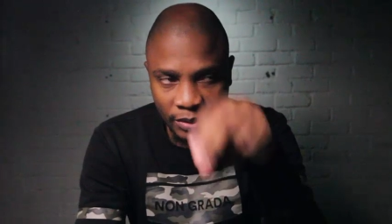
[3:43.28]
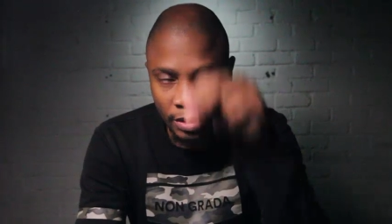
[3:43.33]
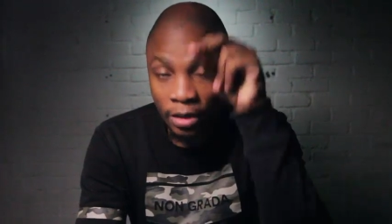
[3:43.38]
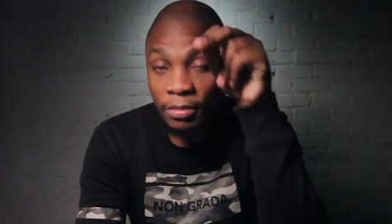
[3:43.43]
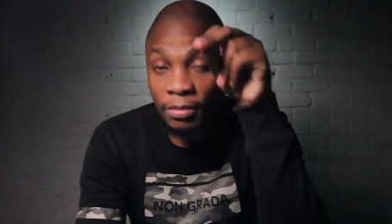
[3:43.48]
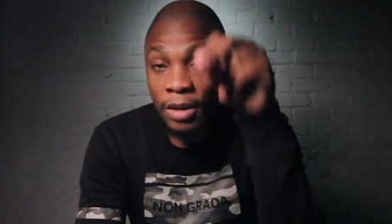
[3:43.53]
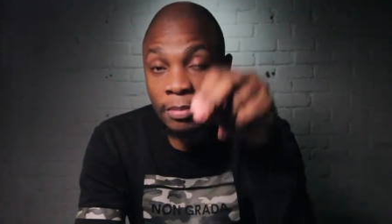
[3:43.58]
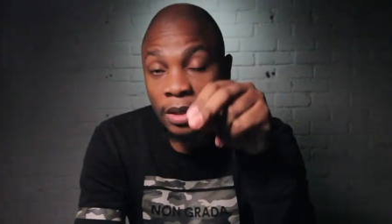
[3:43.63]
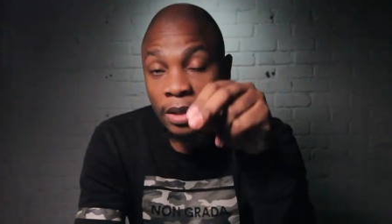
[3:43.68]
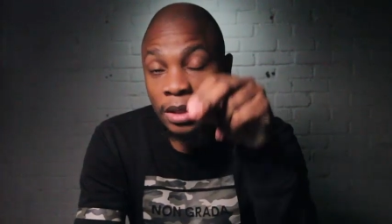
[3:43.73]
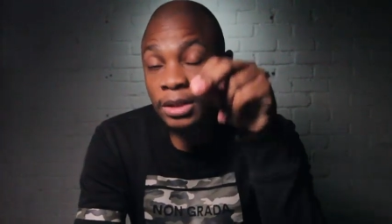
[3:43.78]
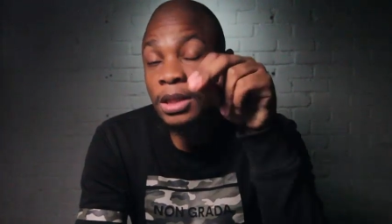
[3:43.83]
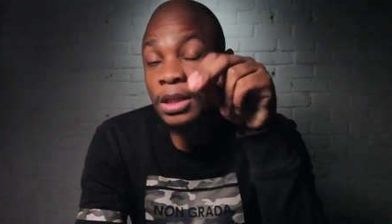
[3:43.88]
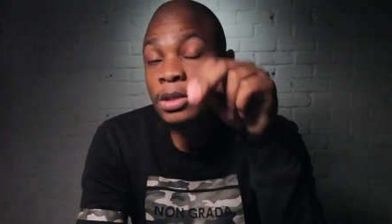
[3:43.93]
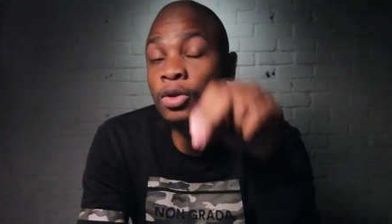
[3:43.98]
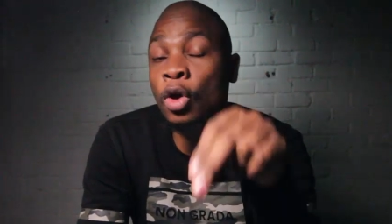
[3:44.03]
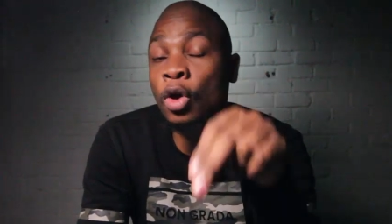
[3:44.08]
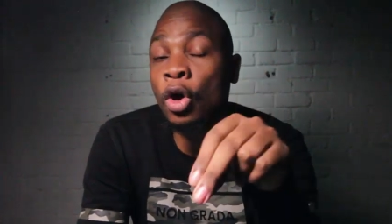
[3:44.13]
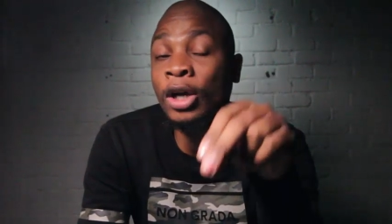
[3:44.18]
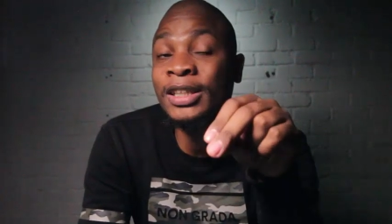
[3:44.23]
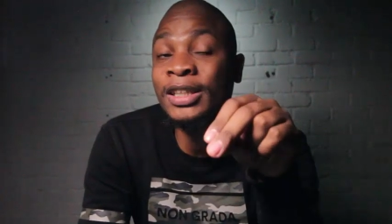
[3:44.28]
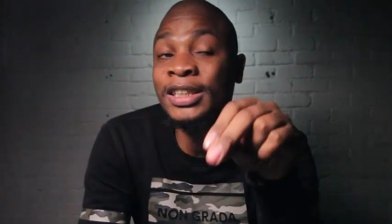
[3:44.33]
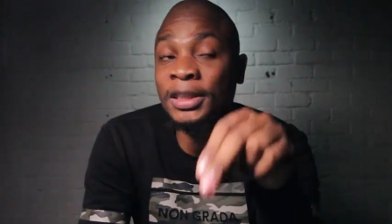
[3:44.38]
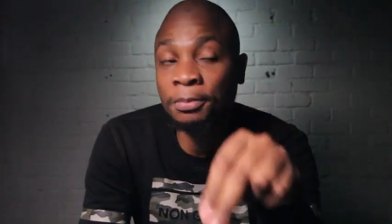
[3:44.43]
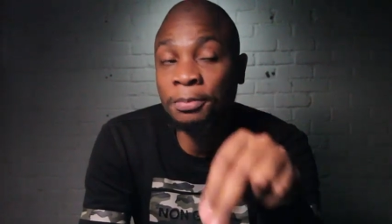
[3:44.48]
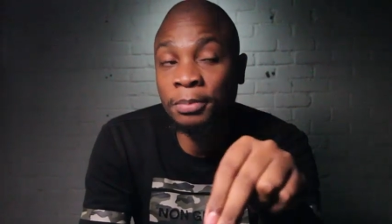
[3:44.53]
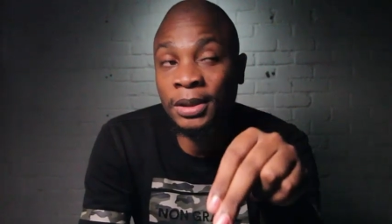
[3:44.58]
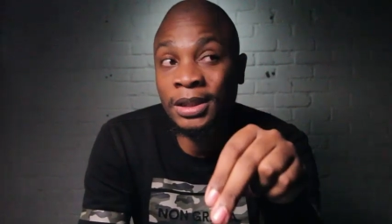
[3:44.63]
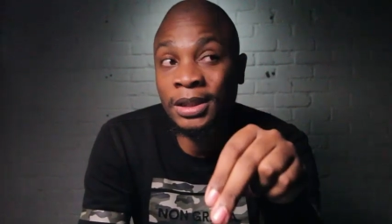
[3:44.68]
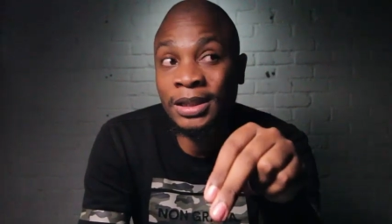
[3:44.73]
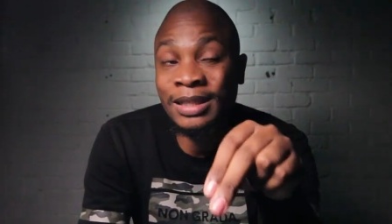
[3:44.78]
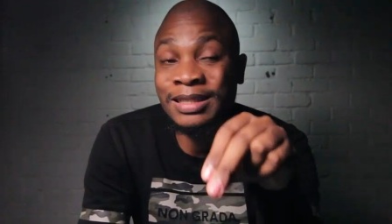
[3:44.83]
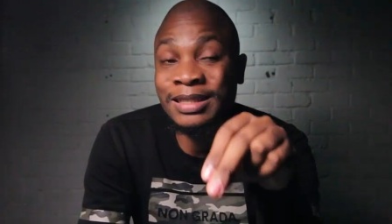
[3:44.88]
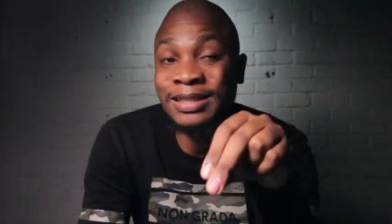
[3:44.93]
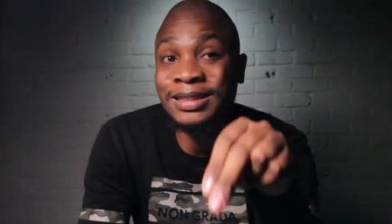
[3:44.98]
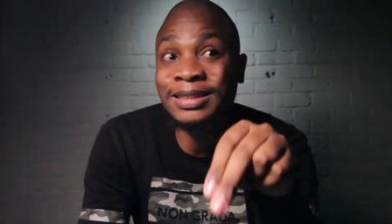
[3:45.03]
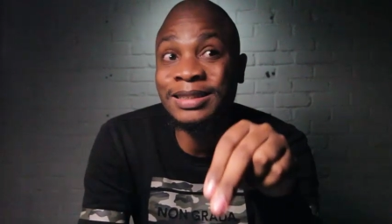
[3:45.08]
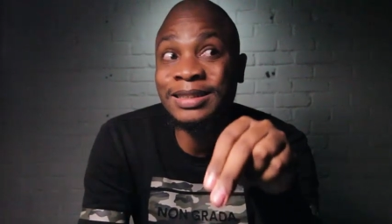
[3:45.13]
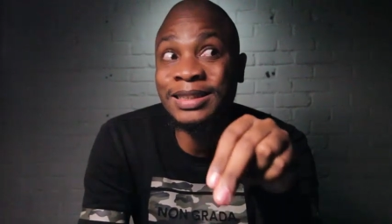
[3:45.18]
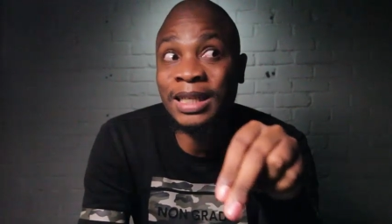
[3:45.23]
Remember, it says God is spirit and he
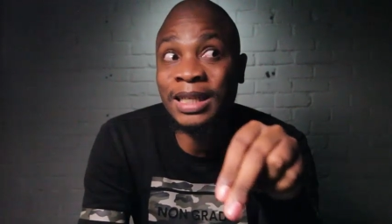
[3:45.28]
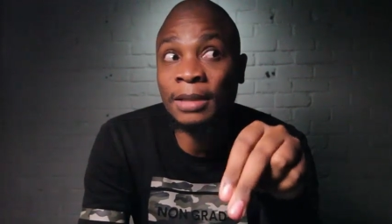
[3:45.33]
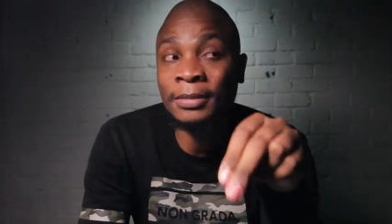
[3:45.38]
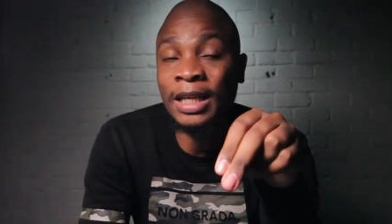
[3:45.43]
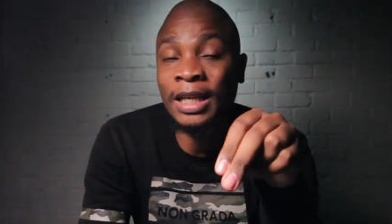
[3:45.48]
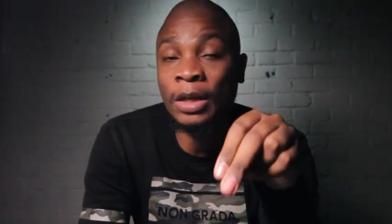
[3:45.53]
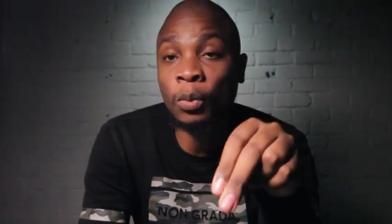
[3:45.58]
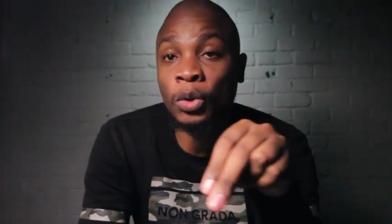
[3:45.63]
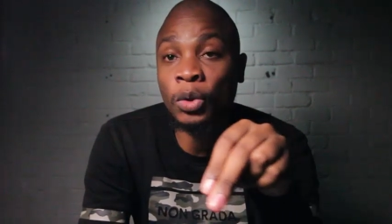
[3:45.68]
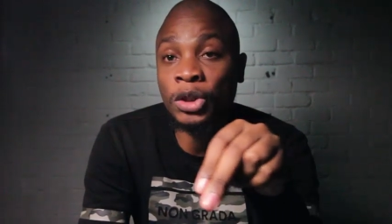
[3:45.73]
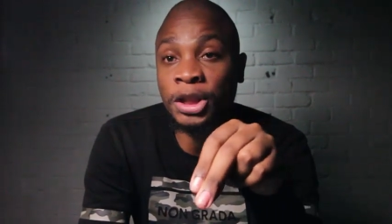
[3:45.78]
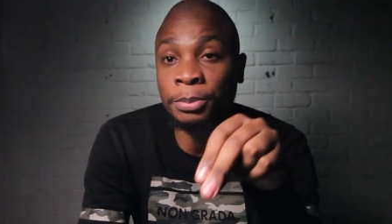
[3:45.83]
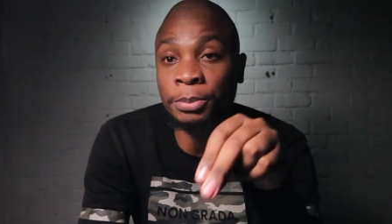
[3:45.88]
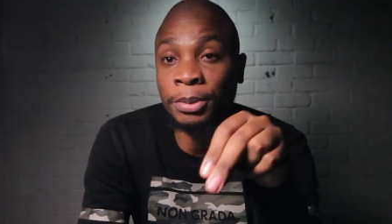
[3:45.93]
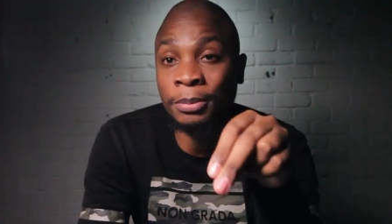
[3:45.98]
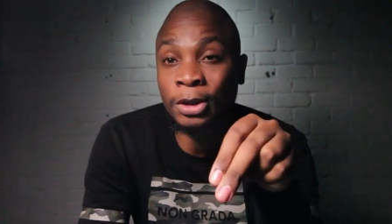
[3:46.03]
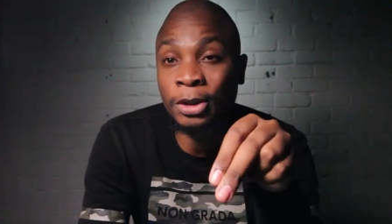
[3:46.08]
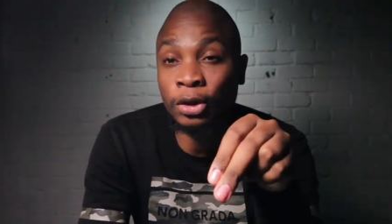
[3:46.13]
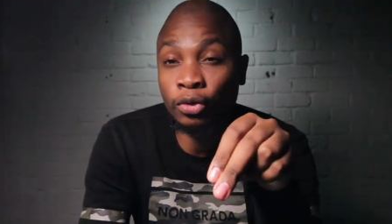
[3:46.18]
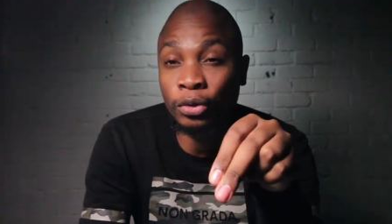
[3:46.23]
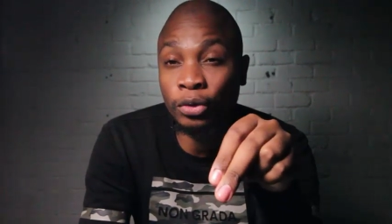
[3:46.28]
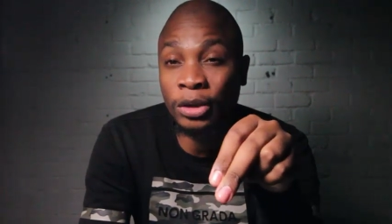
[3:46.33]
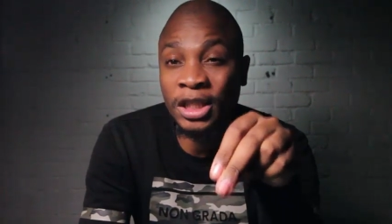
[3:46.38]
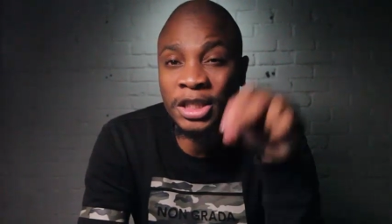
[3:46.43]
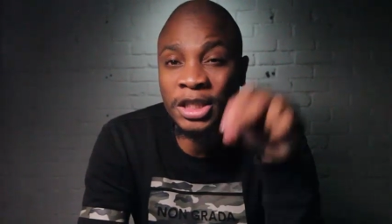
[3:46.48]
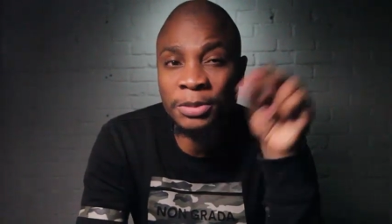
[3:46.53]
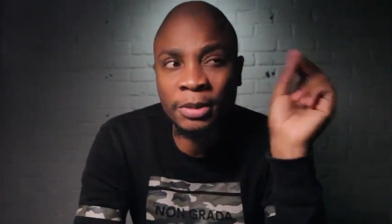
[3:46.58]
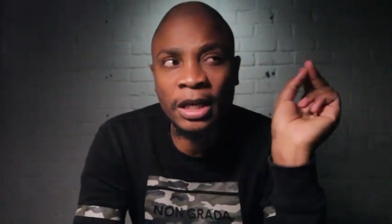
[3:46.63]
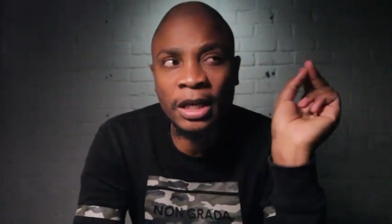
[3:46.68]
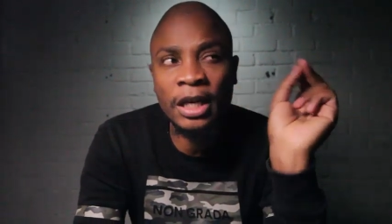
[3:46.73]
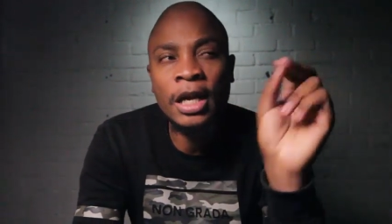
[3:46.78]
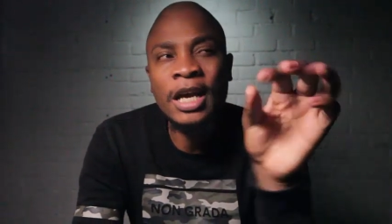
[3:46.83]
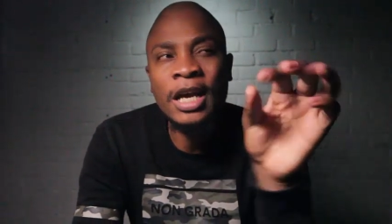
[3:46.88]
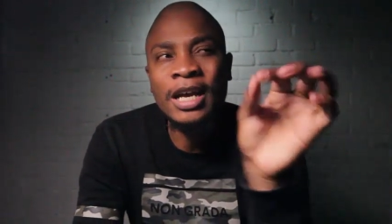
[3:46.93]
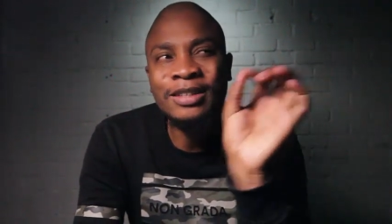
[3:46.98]
seeks them that worship him in truth and in spirit.